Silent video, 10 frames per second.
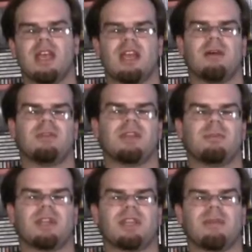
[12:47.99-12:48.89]
and I'm here to
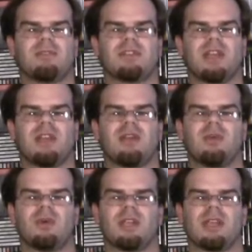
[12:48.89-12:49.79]
bring gamers together,
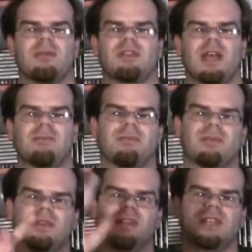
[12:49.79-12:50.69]
one game at a time.
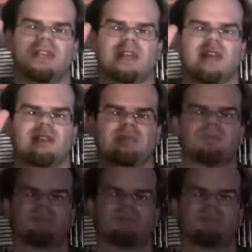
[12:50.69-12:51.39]
Later guys.